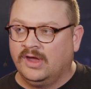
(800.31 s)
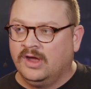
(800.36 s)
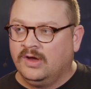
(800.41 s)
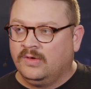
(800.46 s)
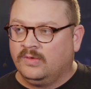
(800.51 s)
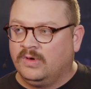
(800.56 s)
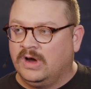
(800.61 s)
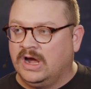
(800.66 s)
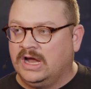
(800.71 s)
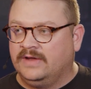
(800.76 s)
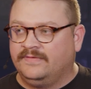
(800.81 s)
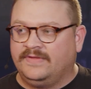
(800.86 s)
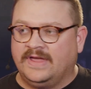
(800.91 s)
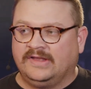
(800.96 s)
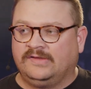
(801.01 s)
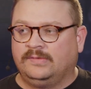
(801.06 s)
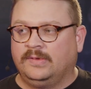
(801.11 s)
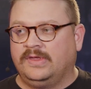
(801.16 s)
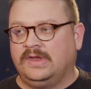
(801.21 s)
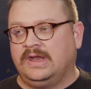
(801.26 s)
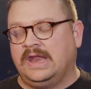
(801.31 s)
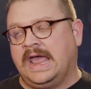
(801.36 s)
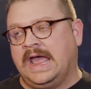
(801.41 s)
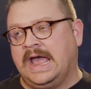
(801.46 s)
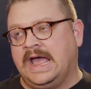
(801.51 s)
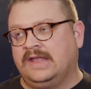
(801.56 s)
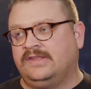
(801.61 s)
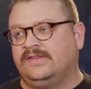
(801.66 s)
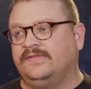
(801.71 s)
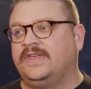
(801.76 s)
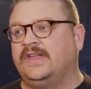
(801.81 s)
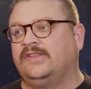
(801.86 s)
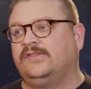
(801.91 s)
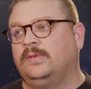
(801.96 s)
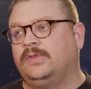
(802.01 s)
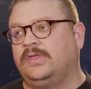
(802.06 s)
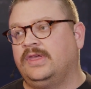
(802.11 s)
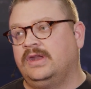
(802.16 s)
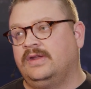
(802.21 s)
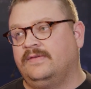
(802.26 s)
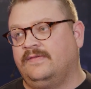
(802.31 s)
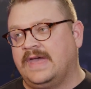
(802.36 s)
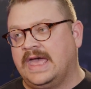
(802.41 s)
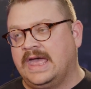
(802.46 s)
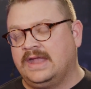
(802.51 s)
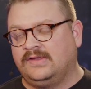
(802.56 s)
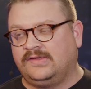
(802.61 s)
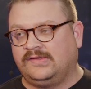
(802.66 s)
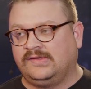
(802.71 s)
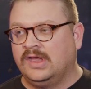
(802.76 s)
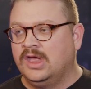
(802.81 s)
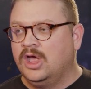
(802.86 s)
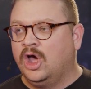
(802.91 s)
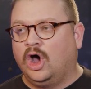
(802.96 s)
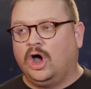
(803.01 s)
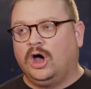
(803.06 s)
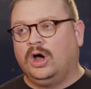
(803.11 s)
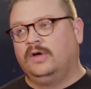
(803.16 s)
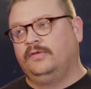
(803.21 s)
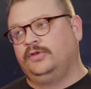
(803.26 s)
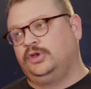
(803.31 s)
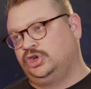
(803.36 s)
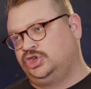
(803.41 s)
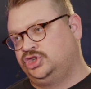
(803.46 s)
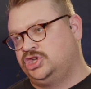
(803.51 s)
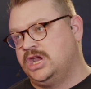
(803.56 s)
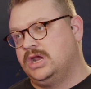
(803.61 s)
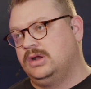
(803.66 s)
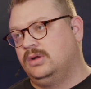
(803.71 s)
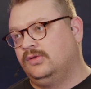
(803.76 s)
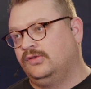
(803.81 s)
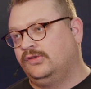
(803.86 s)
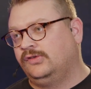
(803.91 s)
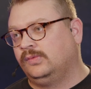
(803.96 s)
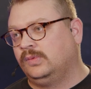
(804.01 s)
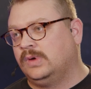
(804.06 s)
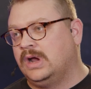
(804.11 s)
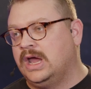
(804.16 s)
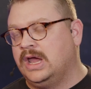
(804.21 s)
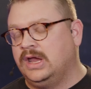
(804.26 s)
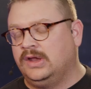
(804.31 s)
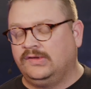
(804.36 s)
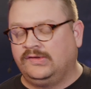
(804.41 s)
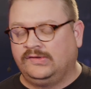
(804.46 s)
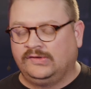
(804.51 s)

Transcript: Right. If that's within ads, if that's within events, all of your channels, right?